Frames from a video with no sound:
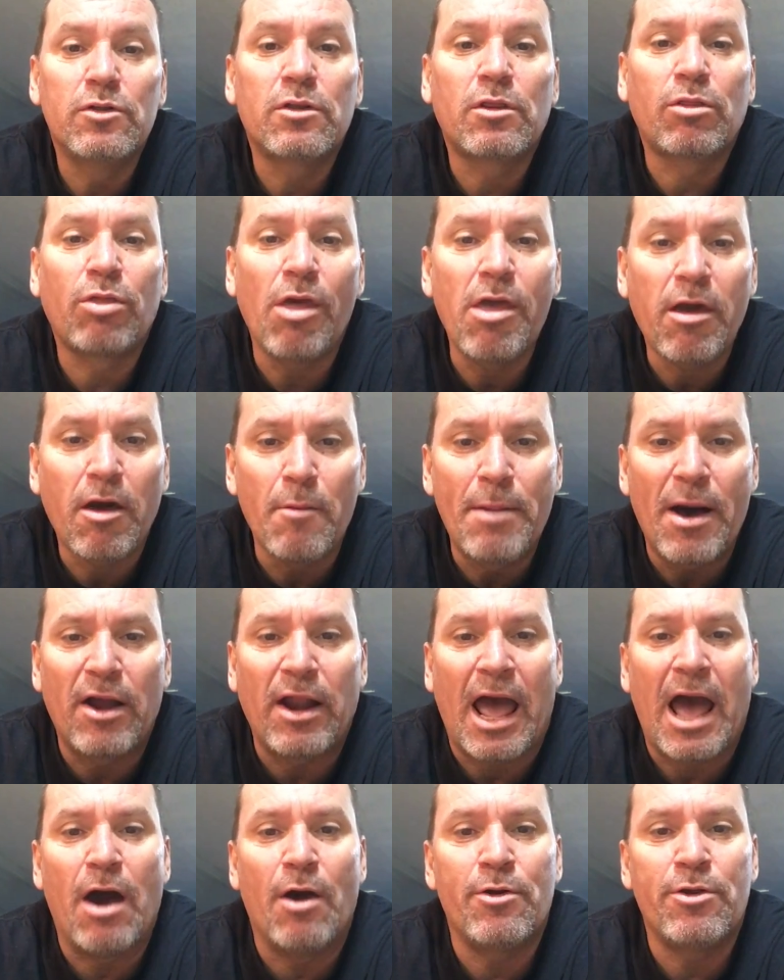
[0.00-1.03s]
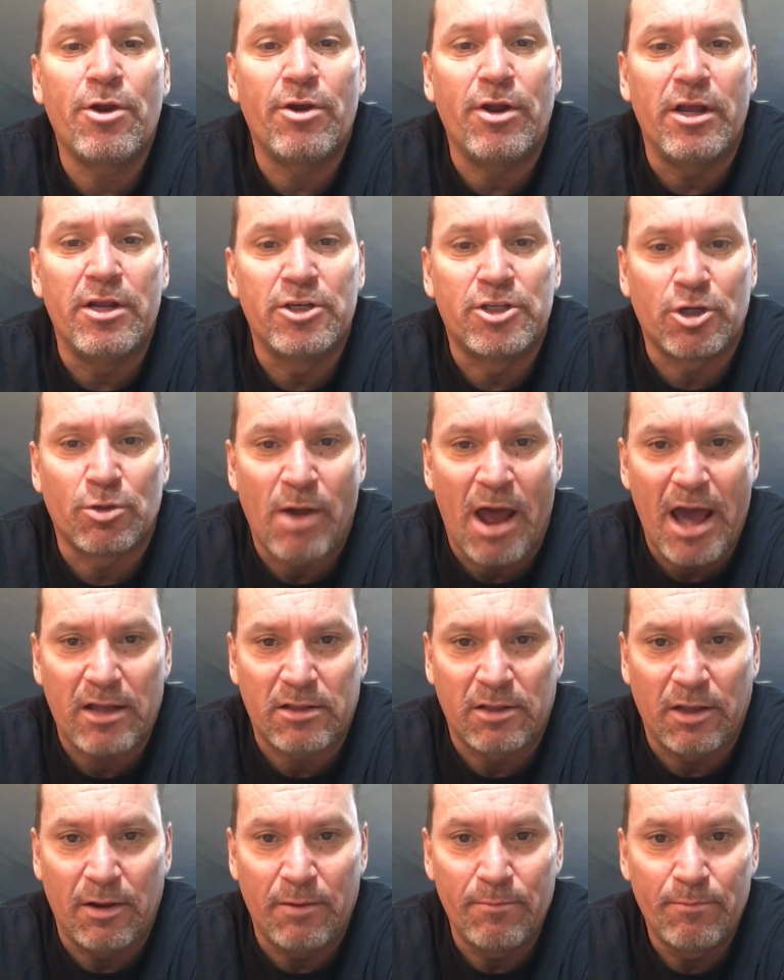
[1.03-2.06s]
Think about how you're
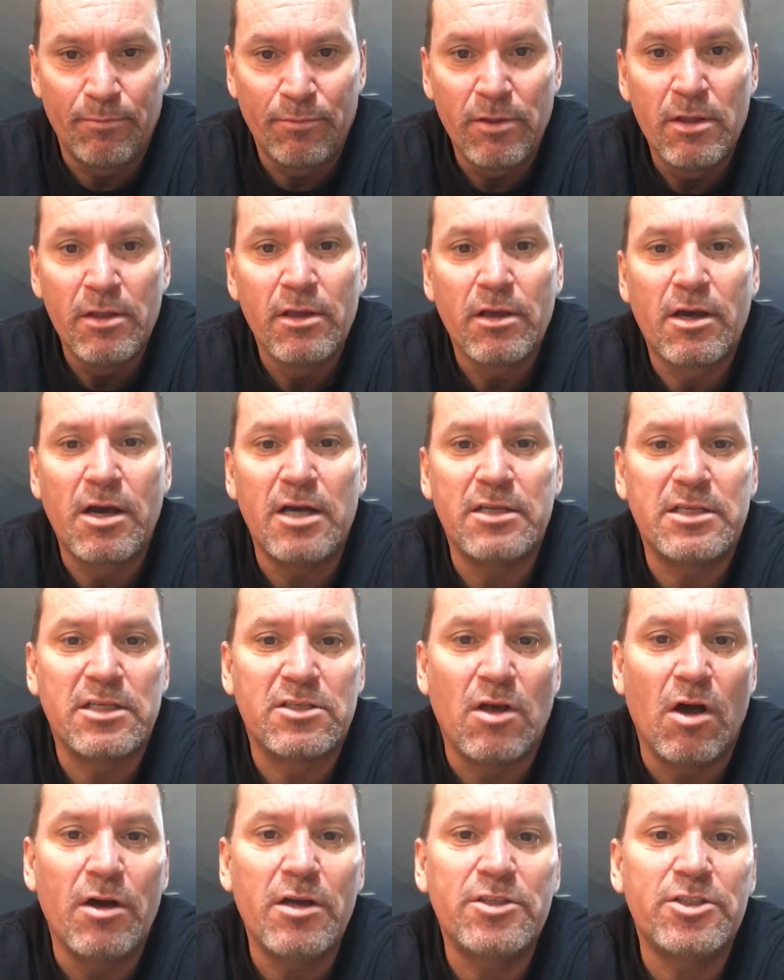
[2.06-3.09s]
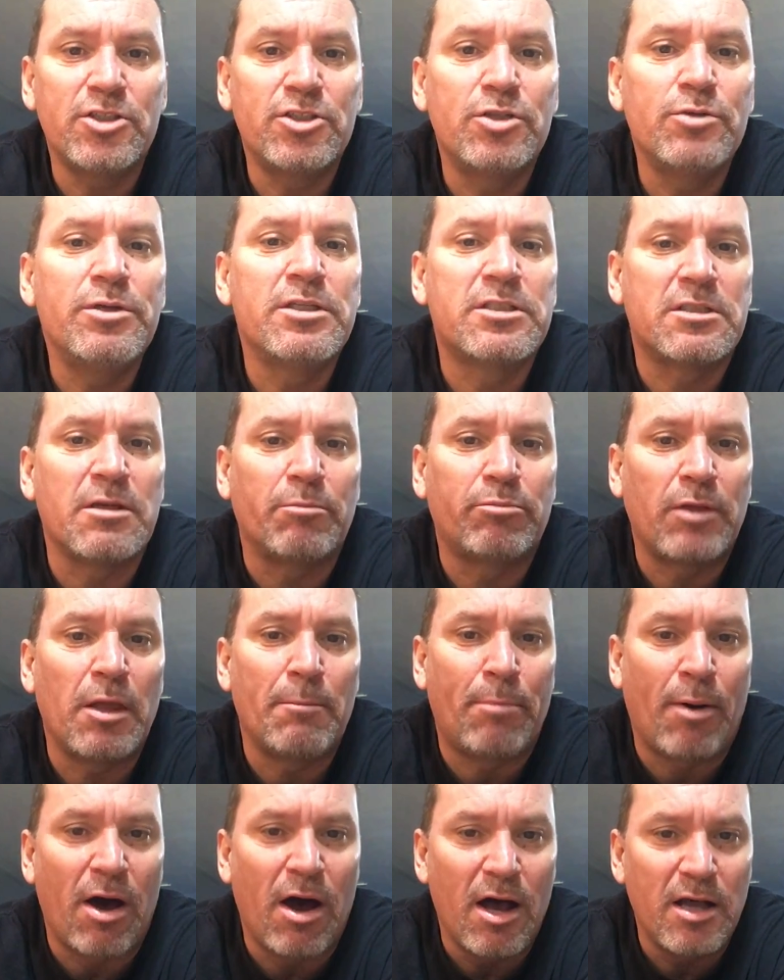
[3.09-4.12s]
interacting, because as long as you're doing something
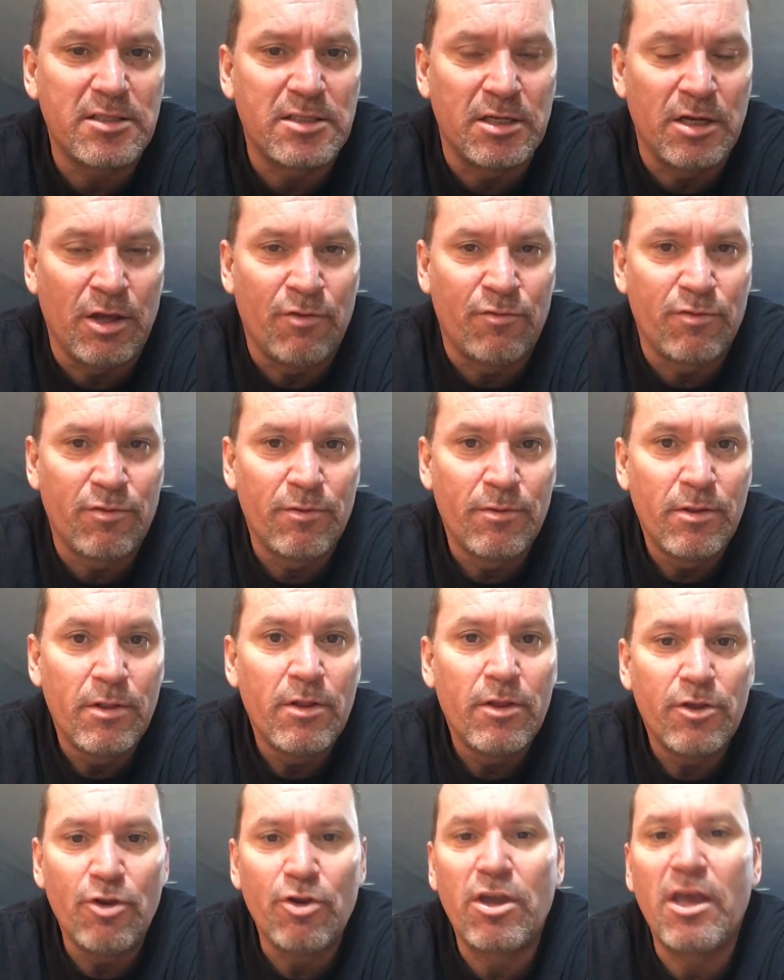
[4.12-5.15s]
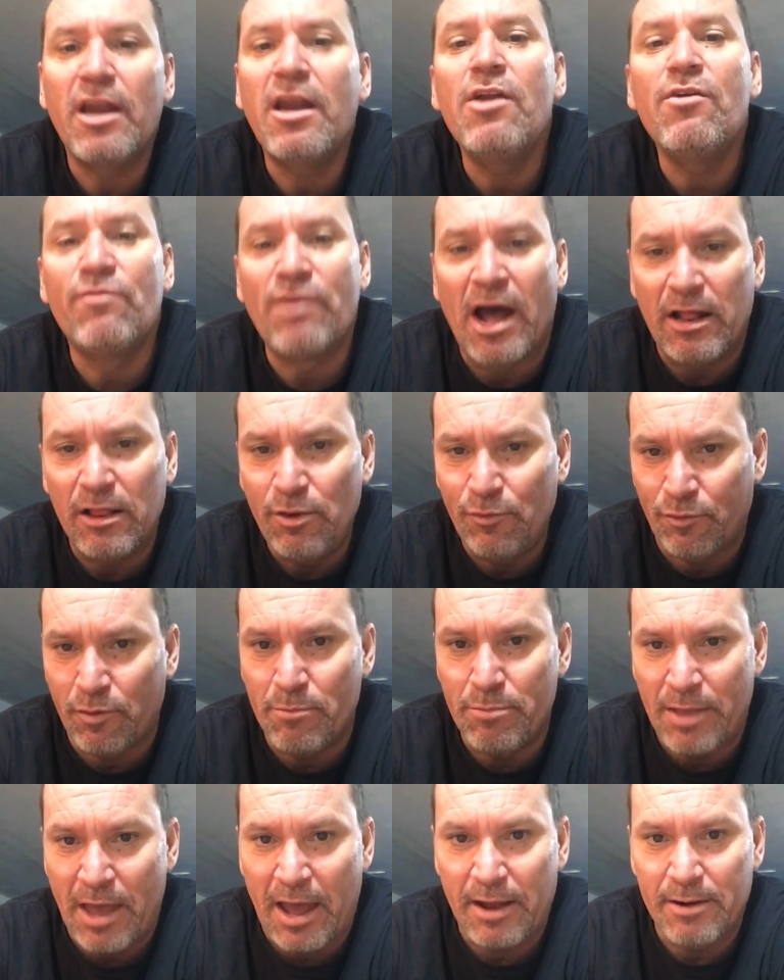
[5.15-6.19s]
positive, you're getting value
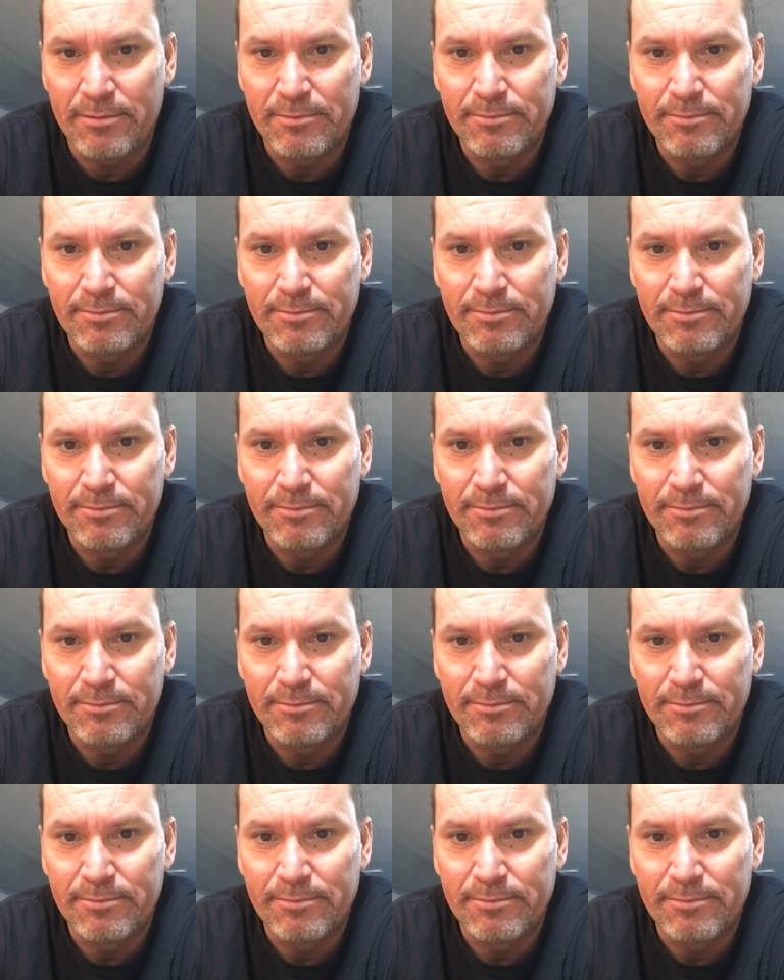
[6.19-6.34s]
from that.